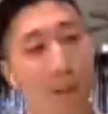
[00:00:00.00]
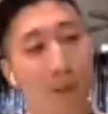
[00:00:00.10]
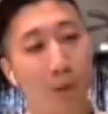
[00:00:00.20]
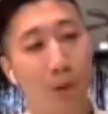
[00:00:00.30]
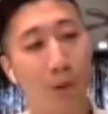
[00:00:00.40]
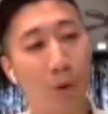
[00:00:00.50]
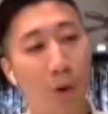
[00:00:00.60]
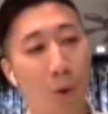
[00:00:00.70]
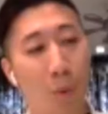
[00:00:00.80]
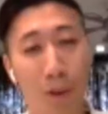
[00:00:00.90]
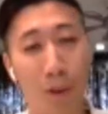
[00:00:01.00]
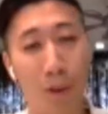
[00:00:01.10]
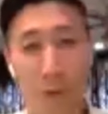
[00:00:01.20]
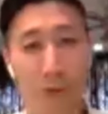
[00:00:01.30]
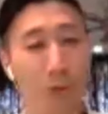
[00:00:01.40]
So
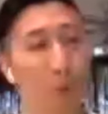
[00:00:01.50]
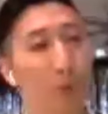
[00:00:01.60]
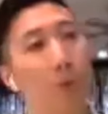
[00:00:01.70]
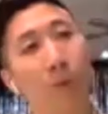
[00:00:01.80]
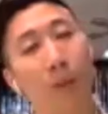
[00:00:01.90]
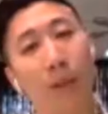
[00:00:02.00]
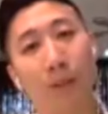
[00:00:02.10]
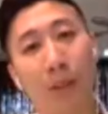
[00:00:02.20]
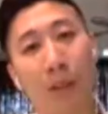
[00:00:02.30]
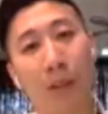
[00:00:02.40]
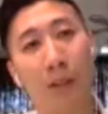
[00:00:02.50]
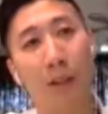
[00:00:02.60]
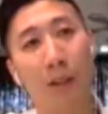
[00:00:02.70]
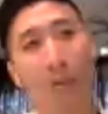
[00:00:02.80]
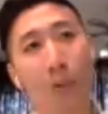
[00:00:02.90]
one trick to you is,
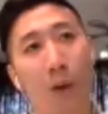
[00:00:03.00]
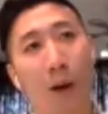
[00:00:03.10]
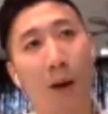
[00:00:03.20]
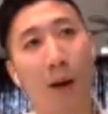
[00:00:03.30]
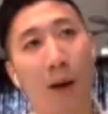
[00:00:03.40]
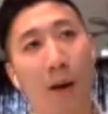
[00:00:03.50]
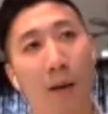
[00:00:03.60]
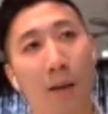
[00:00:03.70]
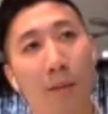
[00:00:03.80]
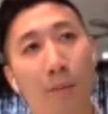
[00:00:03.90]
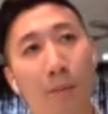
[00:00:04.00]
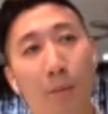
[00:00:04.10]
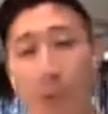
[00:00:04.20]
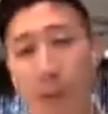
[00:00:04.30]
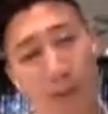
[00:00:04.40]
if you are
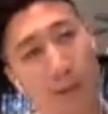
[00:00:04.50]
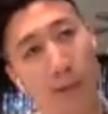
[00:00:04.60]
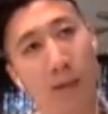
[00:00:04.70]
moving,